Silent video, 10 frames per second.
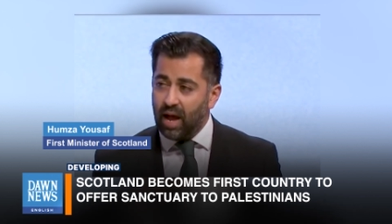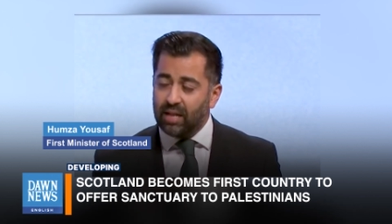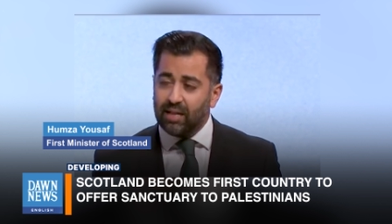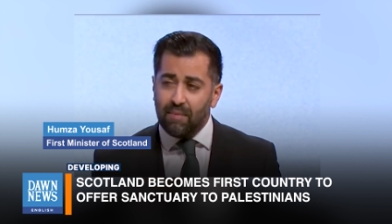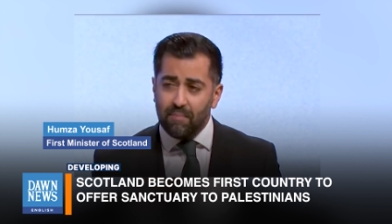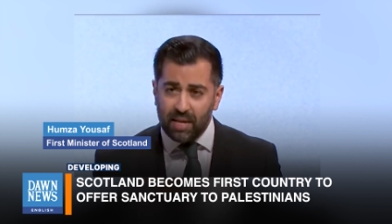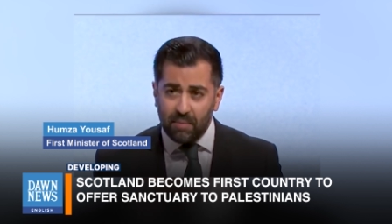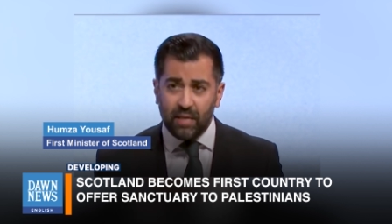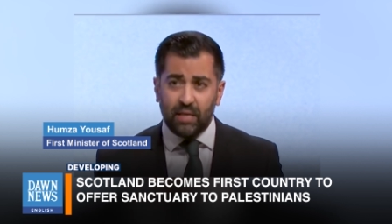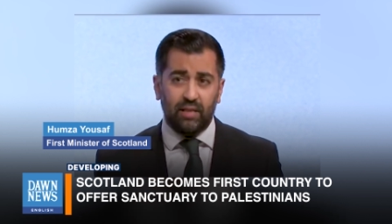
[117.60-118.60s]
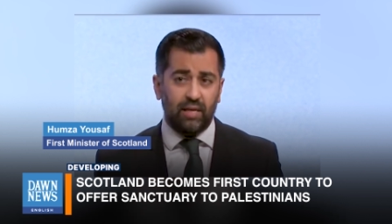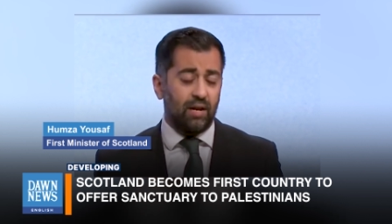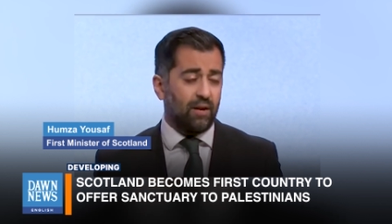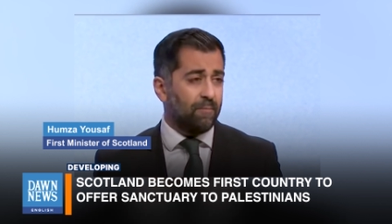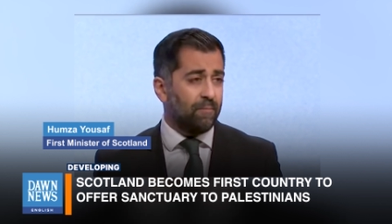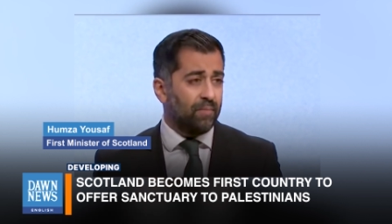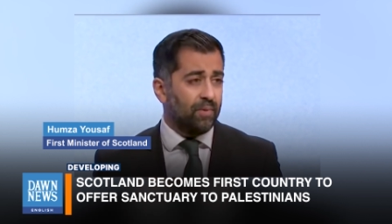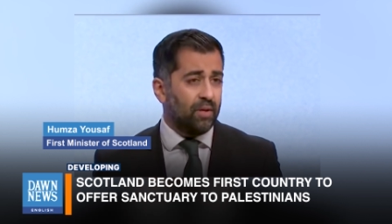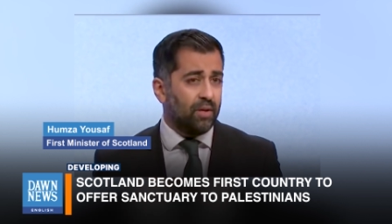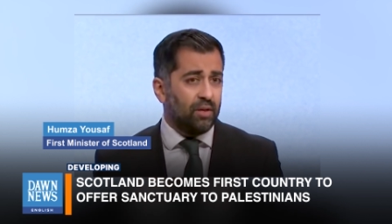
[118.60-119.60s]
And let me be clear
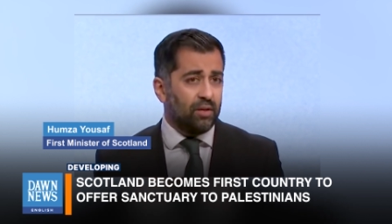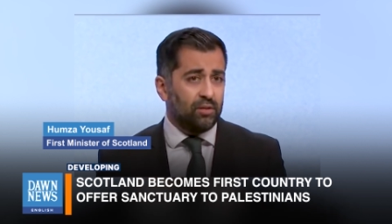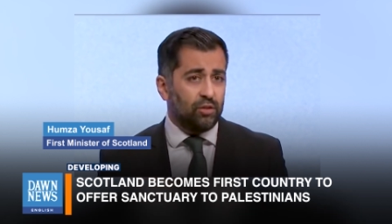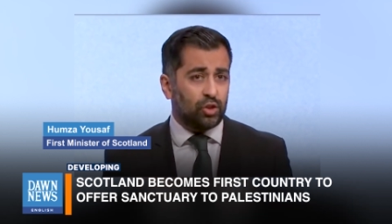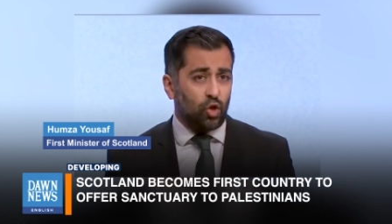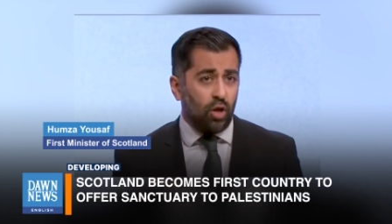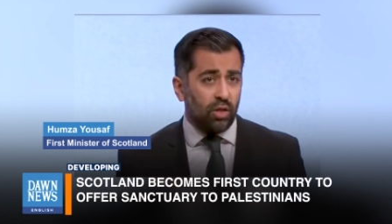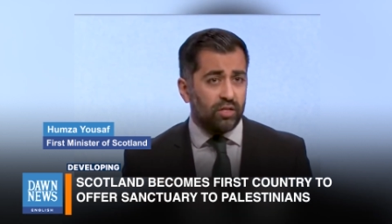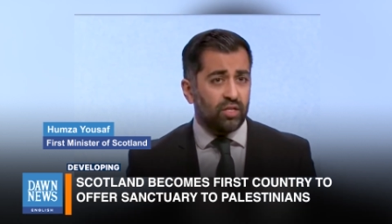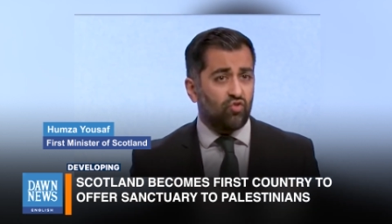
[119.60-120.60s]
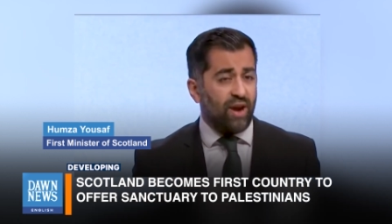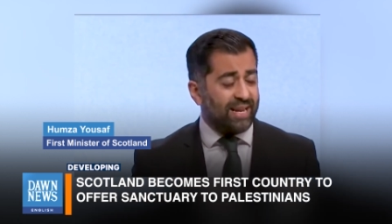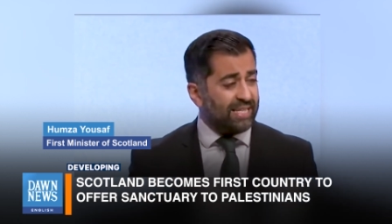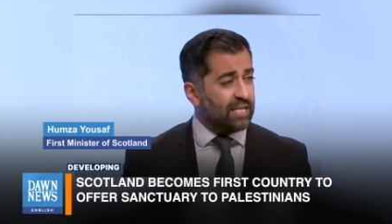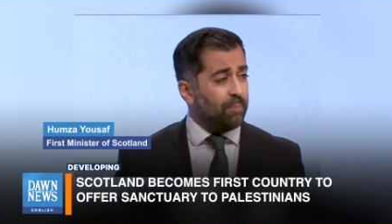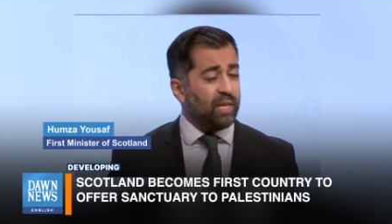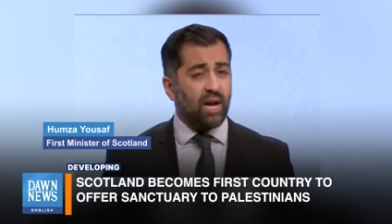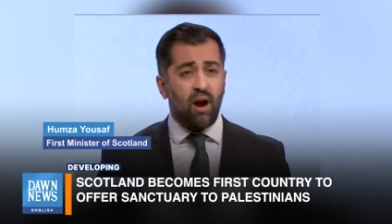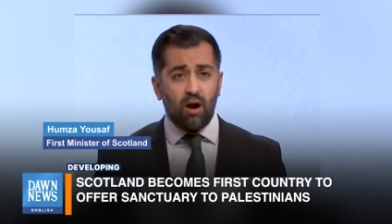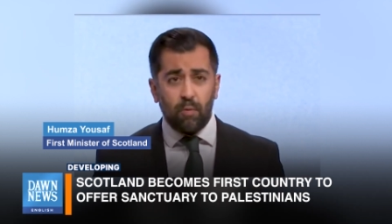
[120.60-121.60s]
Scotland is ready to
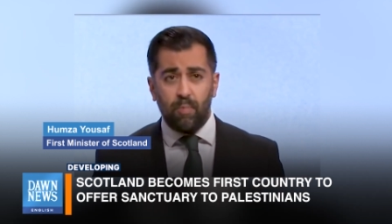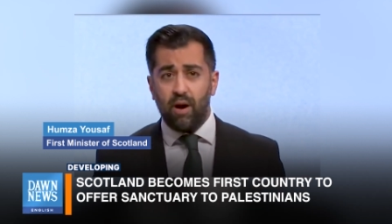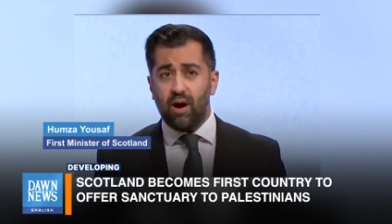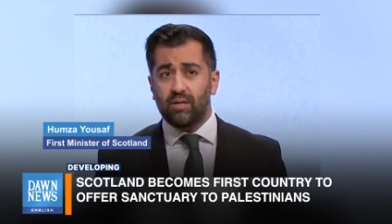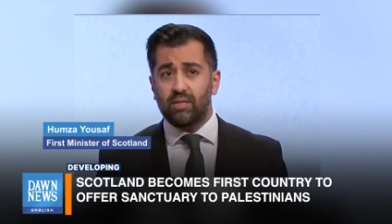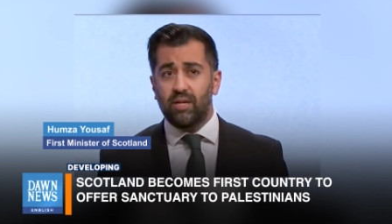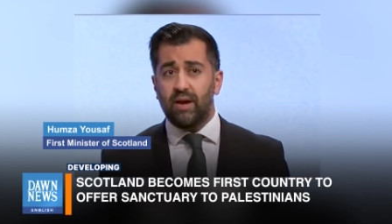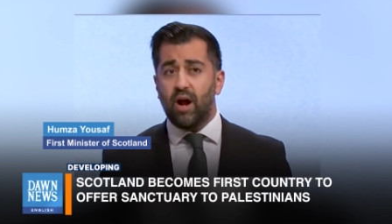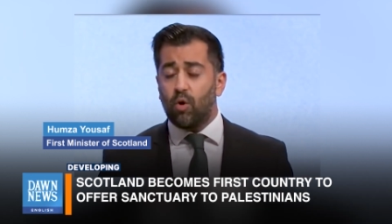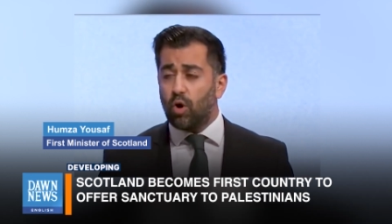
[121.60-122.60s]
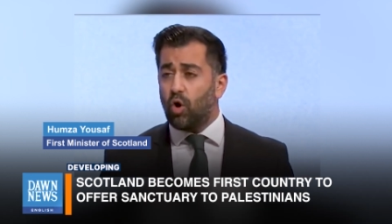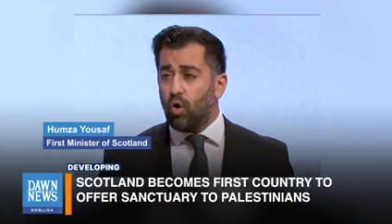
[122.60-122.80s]
play her part, and our